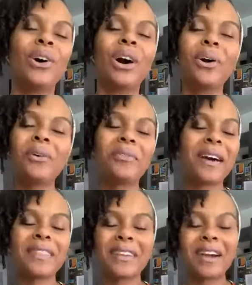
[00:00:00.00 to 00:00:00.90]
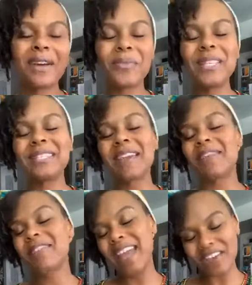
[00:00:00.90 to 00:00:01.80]
Oh, Father God, we say
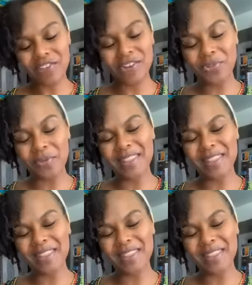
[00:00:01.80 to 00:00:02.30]
thank you, Lord.